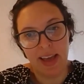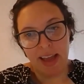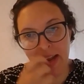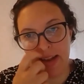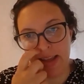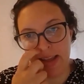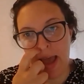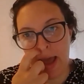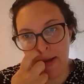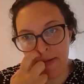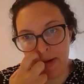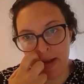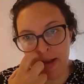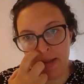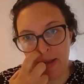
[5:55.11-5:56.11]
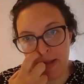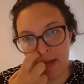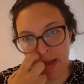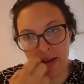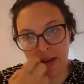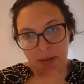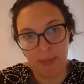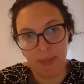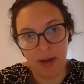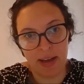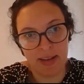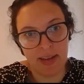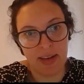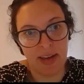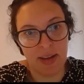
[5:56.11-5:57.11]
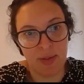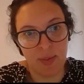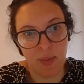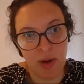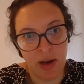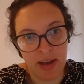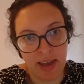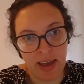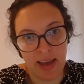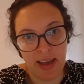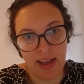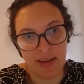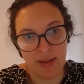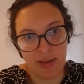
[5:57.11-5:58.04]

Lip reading: in the area that the other person is working in.